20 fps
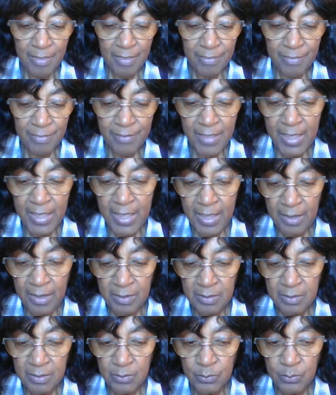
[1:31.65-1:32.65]

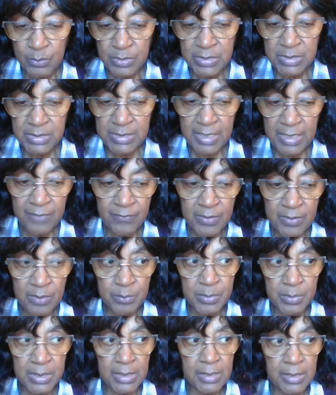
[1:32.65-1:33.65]
that was
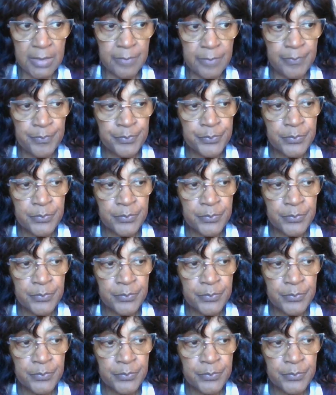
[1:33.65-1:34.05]
given me